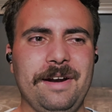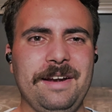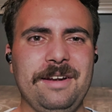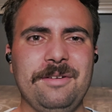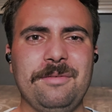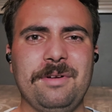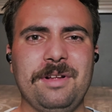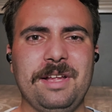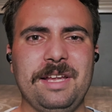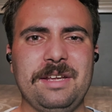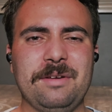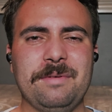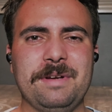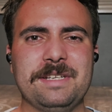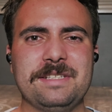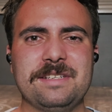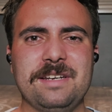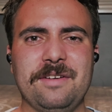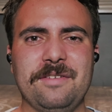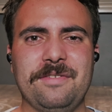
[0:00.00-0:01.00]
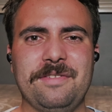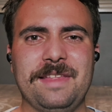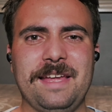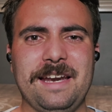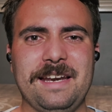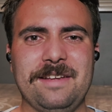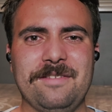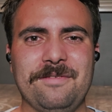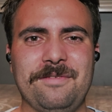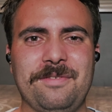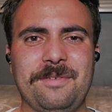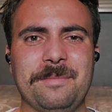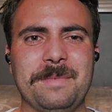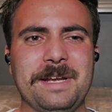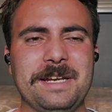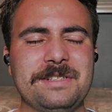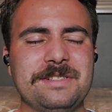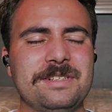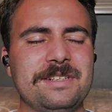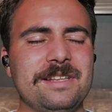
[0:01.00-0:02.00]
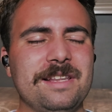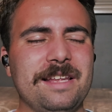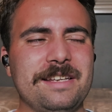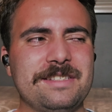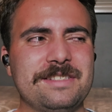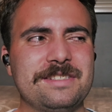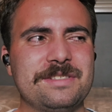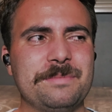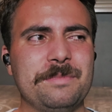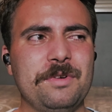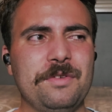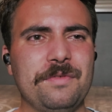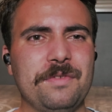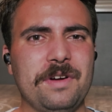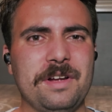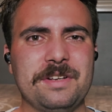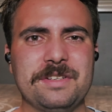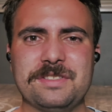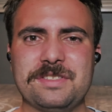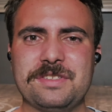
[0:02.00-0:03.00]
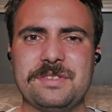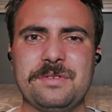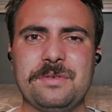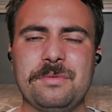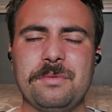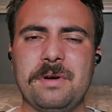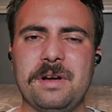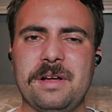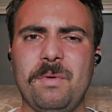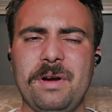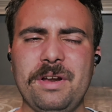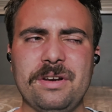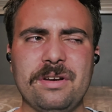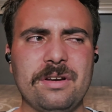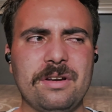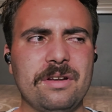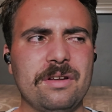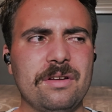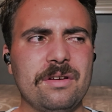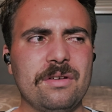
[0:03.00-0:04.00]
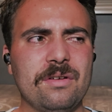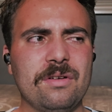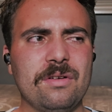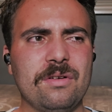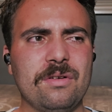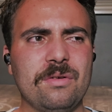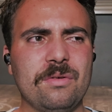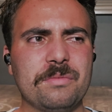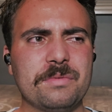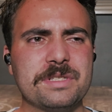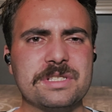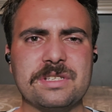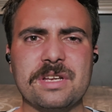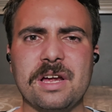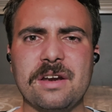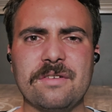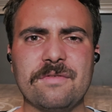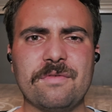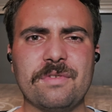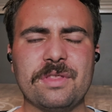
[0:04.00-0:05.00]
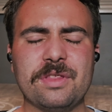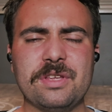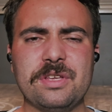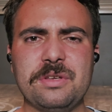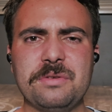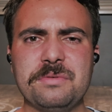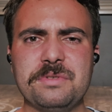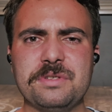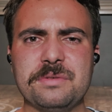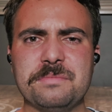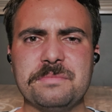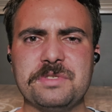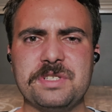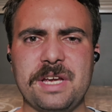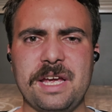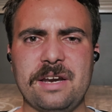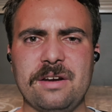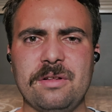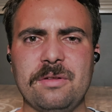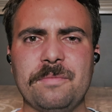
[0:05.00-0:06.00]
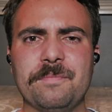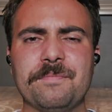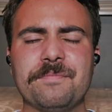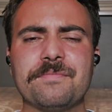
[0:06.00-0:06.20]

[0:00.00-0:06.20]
right, well, anyways, enough of that information. Let's move on to what was done for the YouTube channel.